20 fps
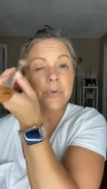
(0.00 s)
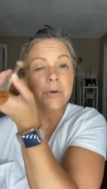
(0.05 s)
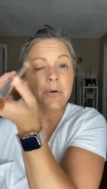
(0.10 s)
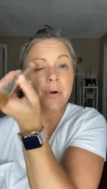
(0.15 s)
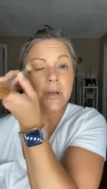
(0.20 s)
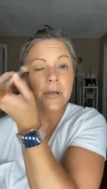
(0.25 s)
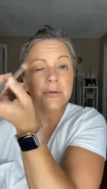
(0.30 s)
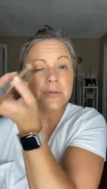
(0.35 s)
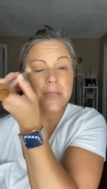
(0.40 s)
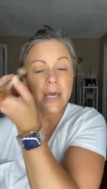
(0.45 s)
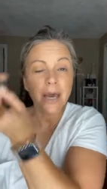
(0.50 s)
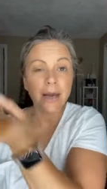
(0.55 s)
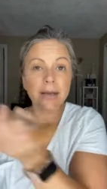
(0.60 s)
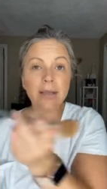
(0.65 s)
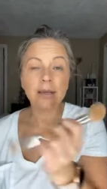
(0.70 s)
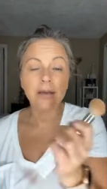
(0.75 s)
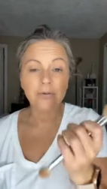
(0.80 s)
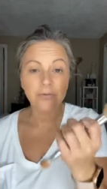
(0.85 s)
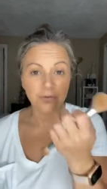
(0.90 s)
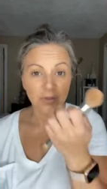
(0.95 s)
You can use
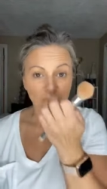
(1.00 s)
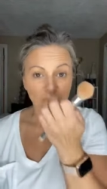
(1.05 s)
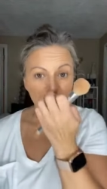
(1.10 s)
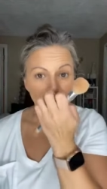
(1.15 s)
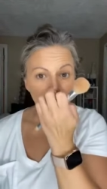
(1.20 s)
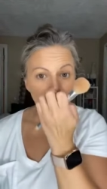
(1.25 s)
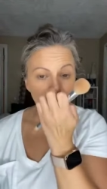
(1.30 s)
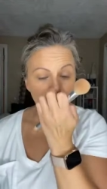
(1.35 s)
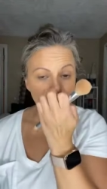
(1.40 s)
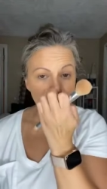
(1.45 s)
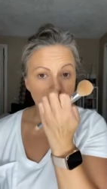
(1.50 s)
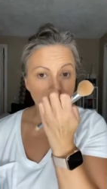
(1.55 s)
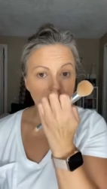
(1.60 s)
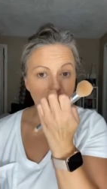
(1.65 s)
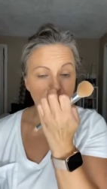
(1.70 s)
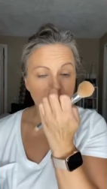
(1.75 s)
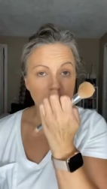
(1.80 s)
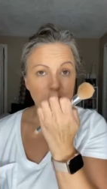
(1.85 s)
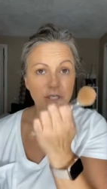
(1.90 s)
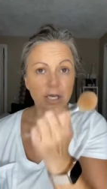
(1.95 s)
any of the colors like
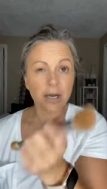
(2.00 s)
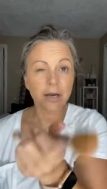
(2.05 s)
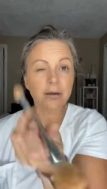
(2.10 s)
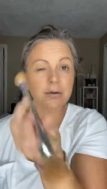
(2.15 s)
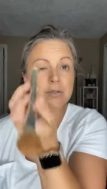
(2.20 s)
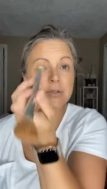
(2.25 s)
eyeshadow.